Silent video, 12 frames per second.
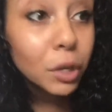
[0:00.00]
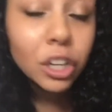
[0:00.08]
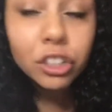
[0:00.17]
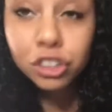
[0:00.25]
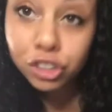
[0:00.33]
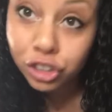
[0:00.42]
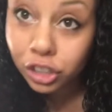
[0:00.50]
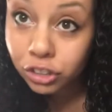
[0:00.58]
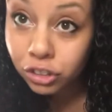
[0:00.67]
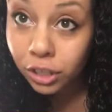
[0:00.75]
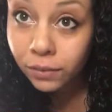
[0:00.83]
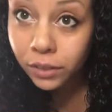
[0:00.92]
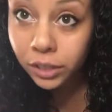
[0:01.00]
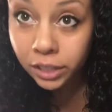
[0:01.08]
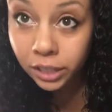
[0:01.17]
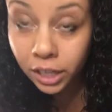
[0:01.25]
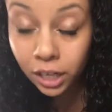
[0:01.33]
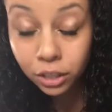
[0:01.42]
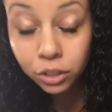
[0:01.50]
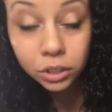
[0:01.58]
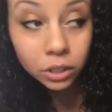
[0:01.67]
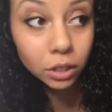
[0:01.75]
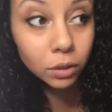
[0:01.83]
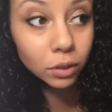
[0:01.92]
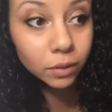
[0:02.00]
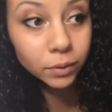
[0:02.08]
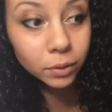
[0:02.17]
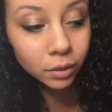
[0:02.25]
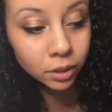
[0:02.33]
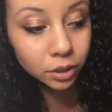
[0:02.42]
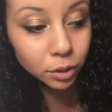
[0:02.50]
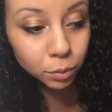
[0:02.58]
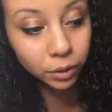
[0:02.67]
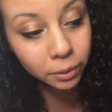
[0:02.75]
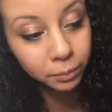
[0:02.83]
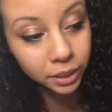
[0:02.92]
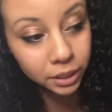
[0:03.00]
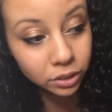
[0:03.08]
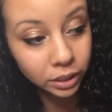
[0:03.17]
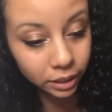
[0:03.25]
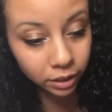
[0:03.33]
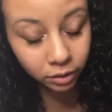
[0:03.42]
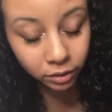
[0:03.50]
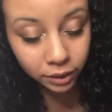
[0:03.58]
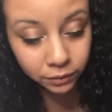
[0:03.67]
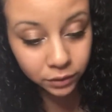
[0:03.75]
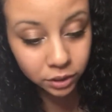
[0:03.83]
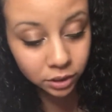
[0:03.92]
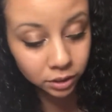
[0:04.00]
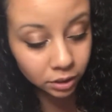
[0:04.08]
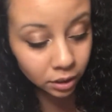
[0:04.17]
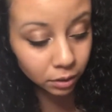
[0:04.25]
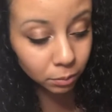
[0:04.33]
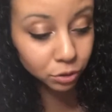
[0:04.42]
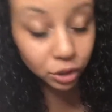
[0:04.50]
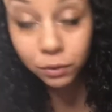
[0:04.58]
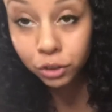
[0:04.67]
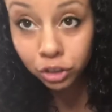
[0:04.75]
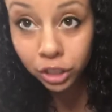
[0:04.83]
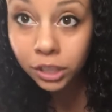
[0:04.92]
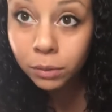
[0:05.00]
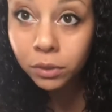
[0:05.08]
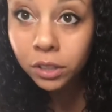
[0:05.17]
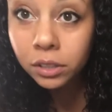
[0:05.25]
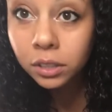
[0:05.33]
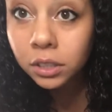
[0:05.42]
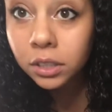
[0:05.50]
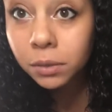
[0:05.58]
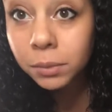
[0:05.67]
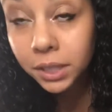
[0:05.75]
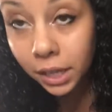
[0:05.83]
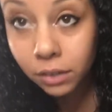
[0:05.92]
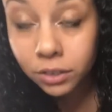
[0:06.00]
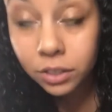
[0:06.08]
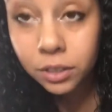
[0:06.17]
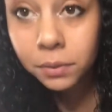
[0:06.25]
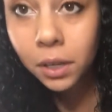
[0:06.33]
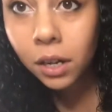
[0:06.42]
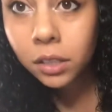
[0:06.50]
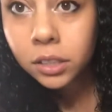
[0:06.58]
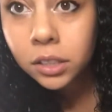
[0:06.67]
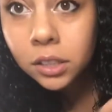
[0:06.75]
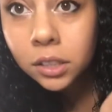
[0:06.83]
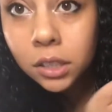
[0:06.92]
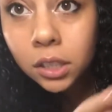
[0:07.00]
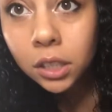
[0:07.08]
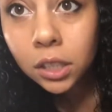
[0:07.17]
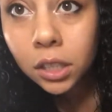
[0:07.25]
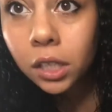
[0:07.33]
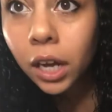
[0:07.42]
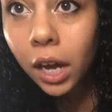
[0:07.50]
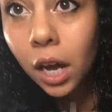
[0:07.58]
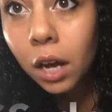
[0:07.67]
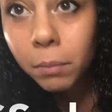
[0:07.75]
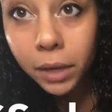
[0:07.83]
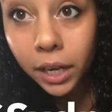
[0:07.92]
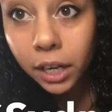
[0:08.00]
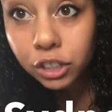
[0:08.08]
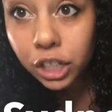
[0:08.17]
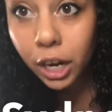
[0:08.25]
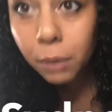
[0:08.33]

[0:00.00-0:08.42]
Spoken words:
shit shoveler. So if you want to support me so that I don't have to shovel shit anymore, you can send me thousands of dollars. My Cash App.